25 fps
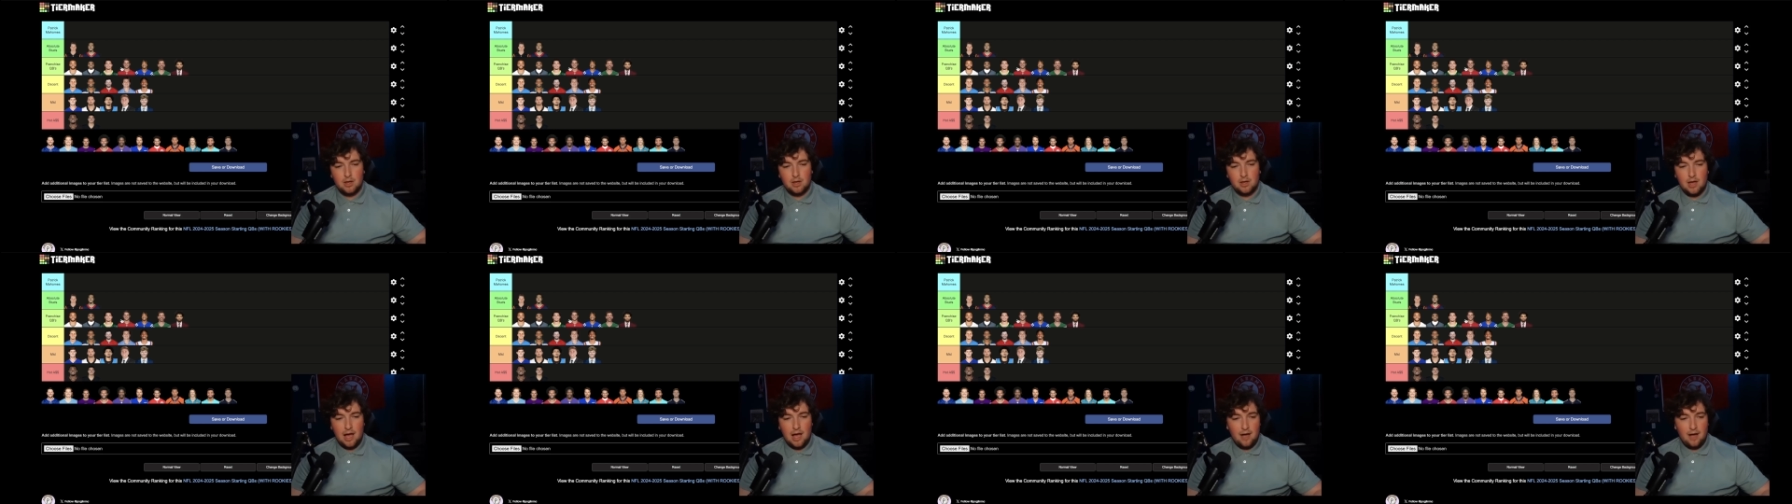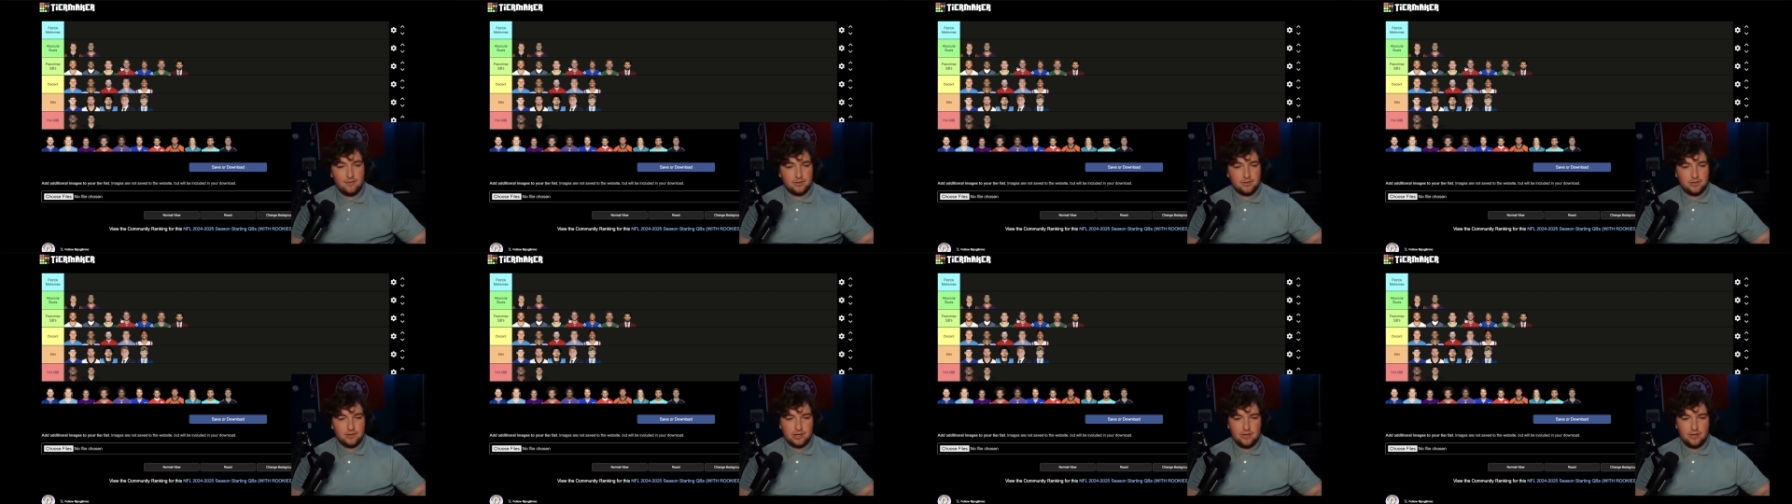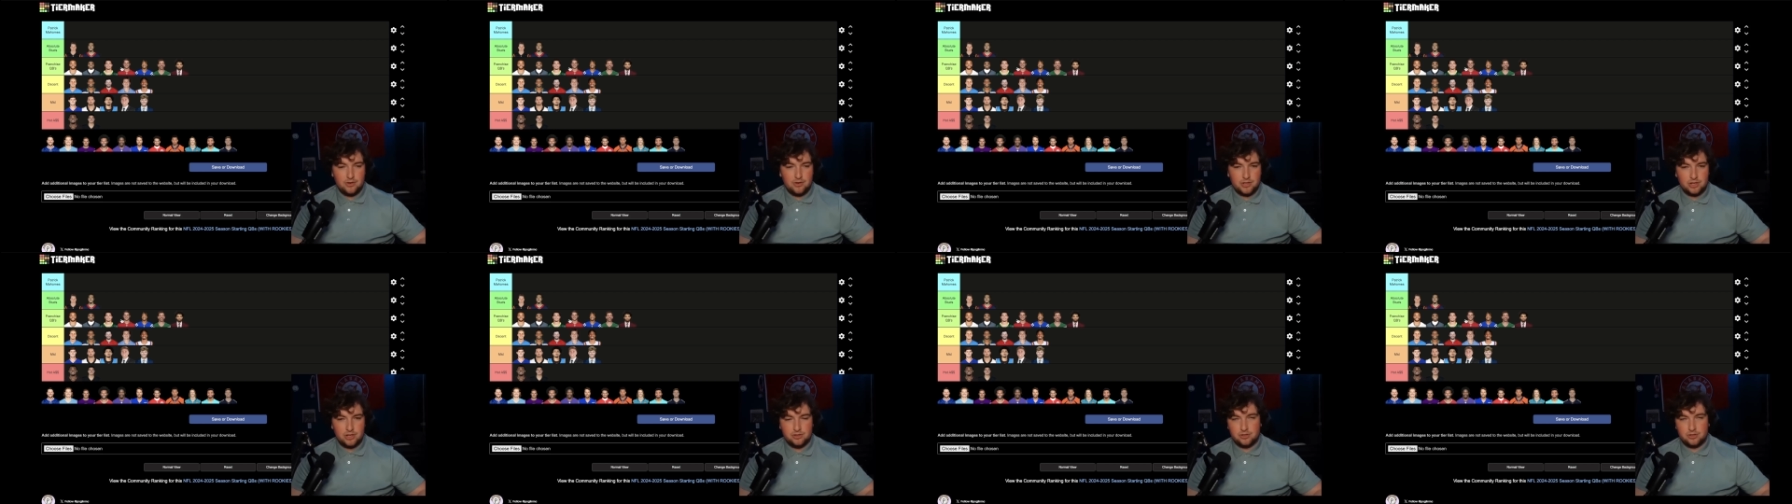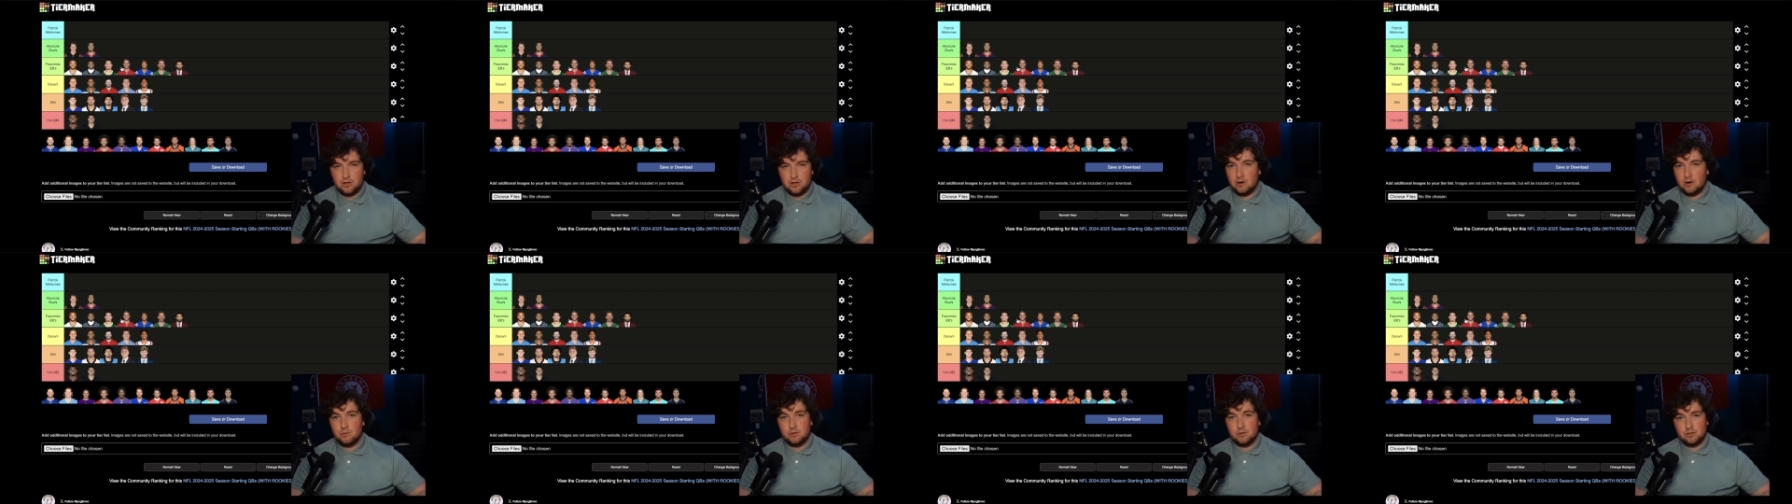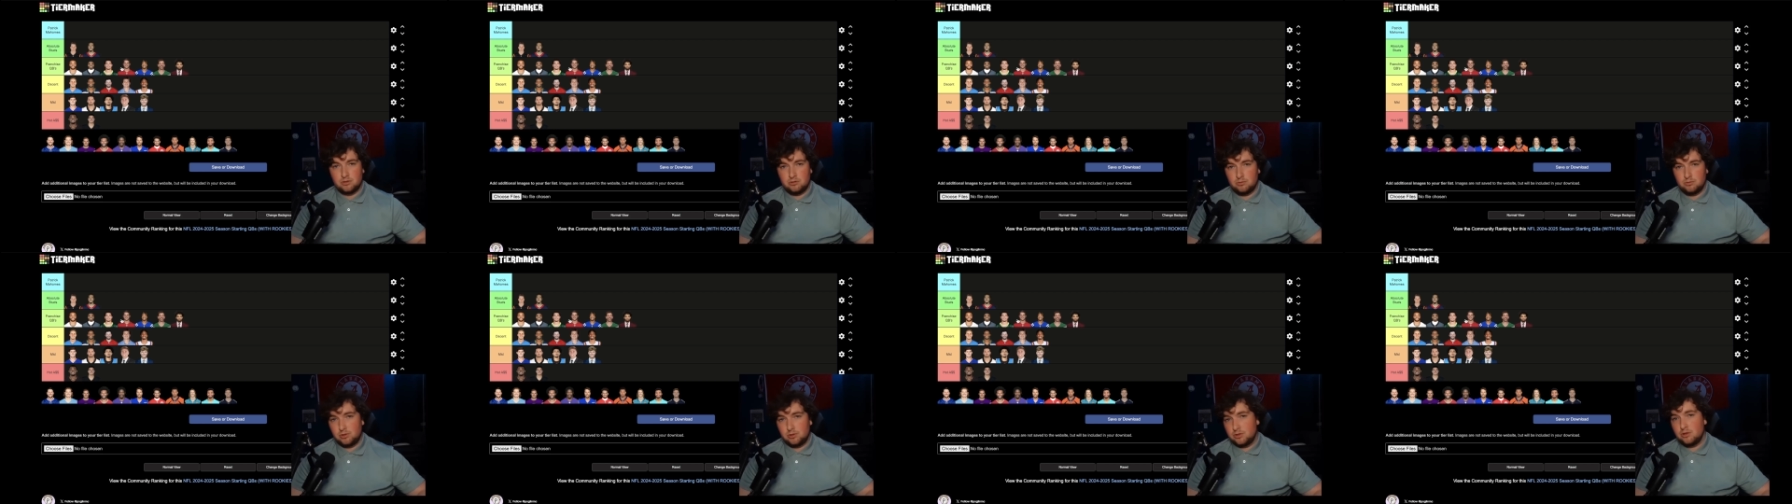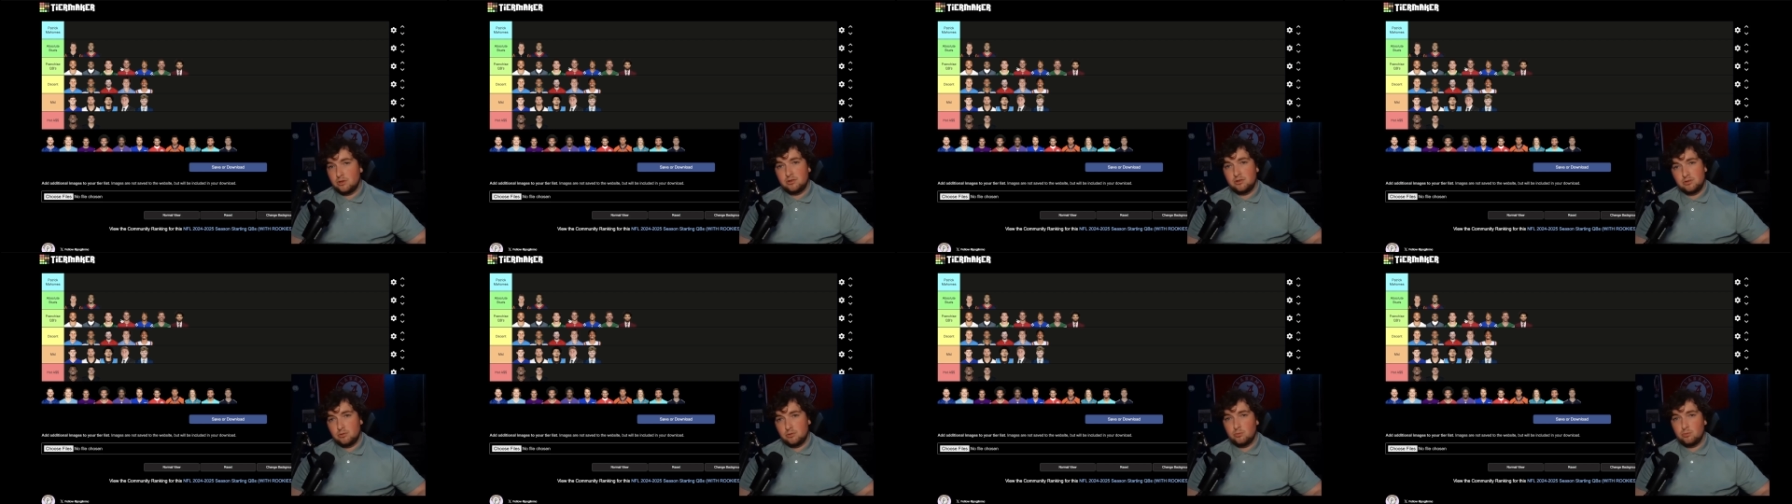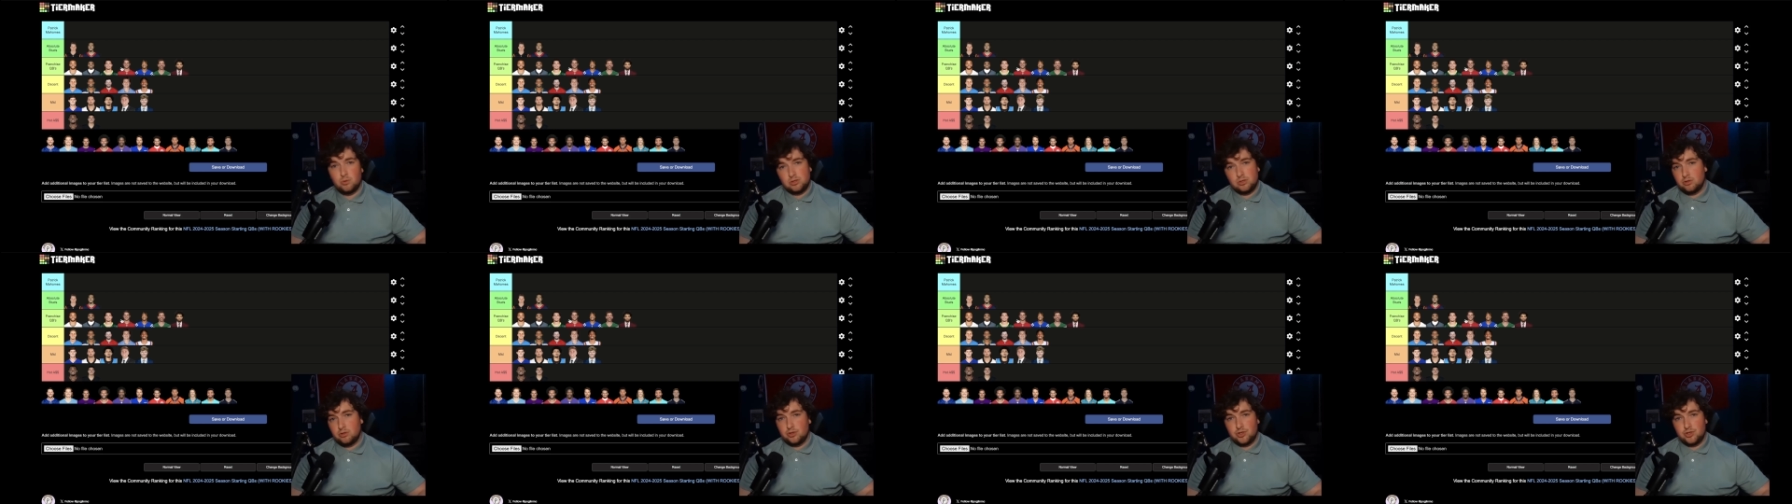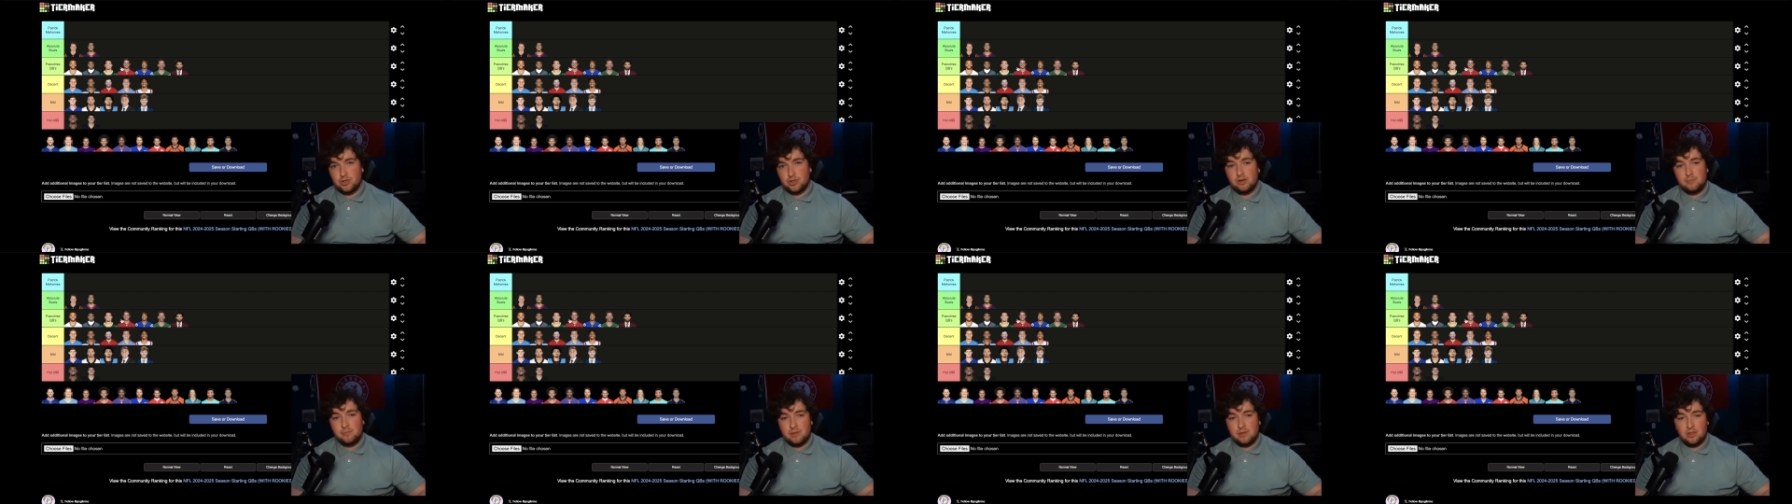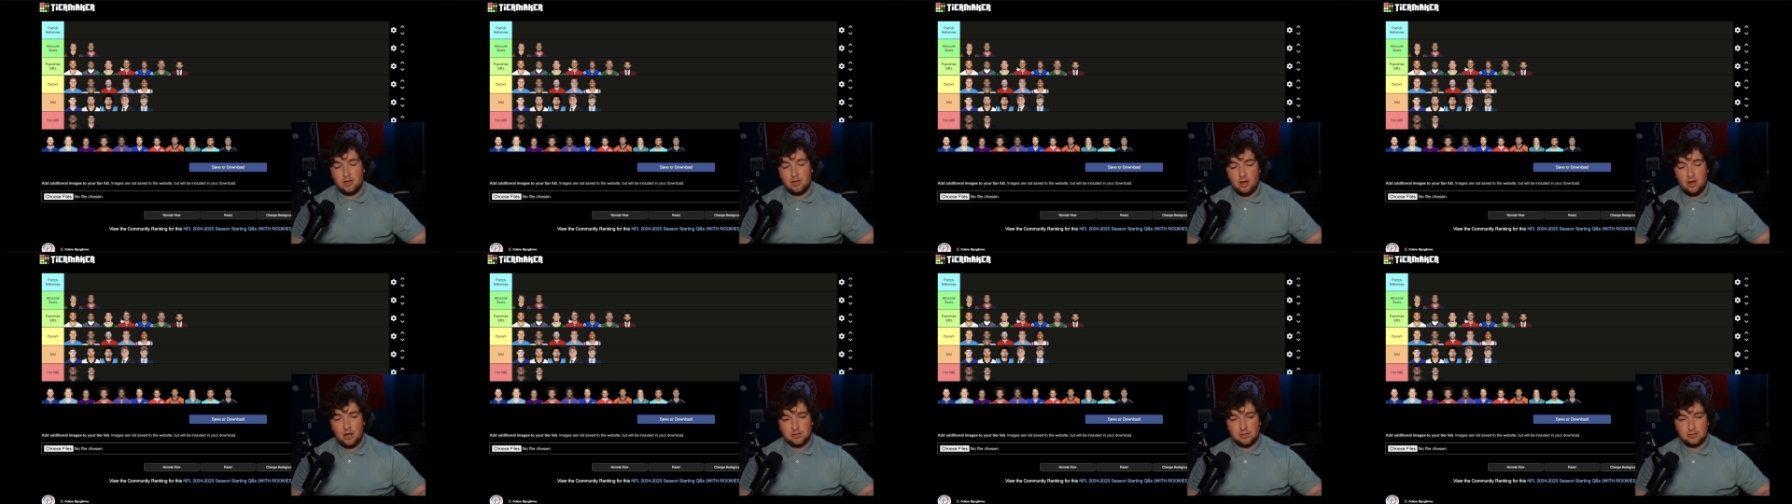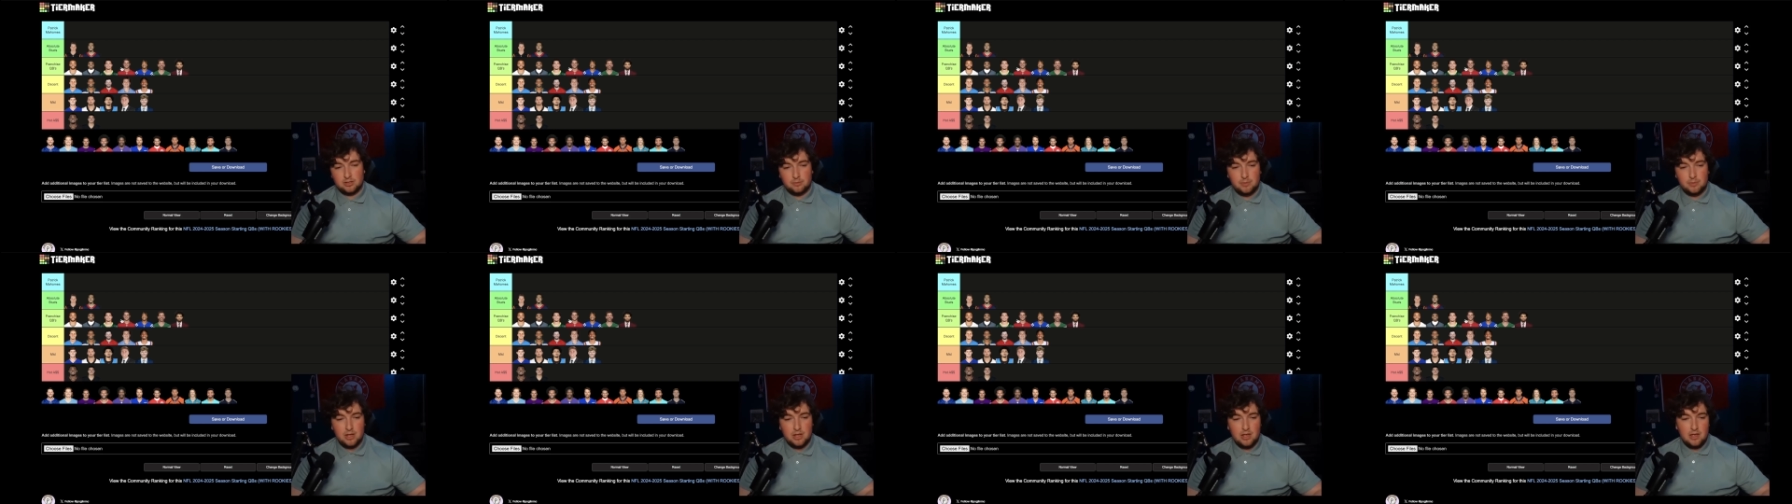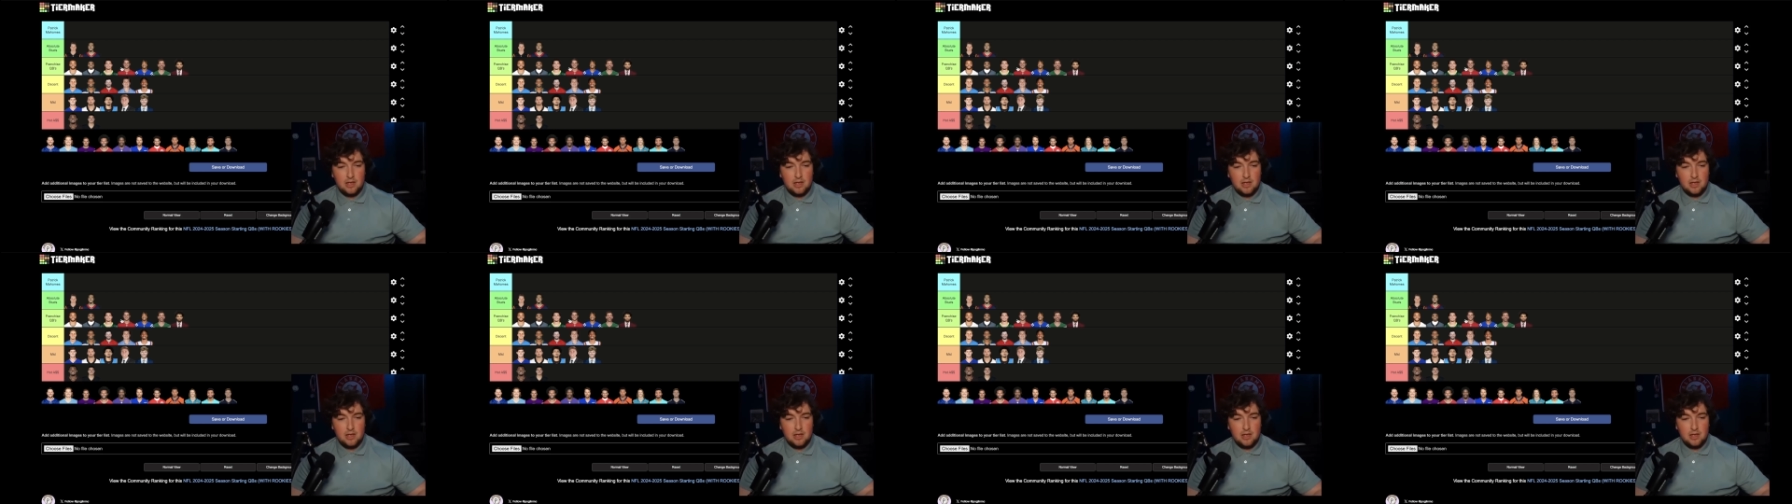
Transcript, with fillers: Obviously got the chance to start and was legitimately awesome.